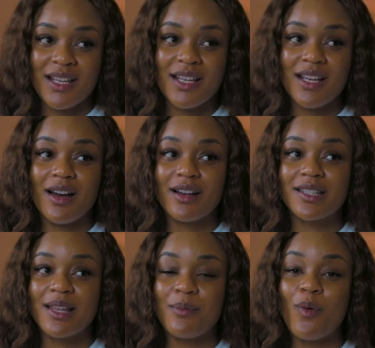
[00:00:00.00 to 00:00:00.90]
He
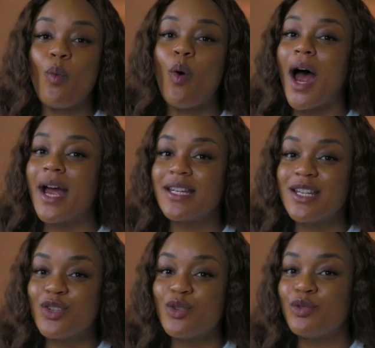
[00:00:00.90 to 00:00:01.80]
asked them, why
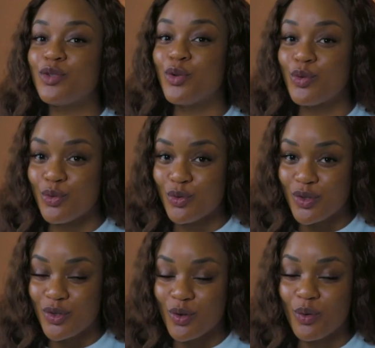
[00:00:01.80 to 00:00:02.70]
did you
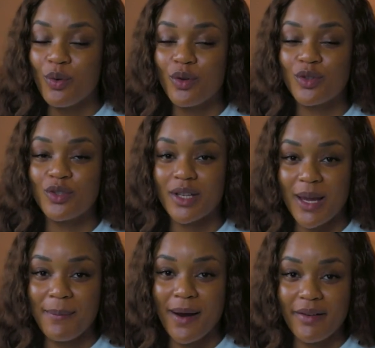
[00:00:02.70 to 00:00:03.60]
choose to
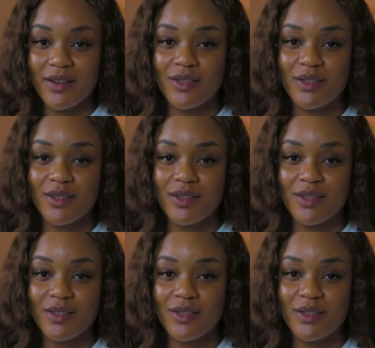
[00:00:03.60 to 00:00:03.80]
get married?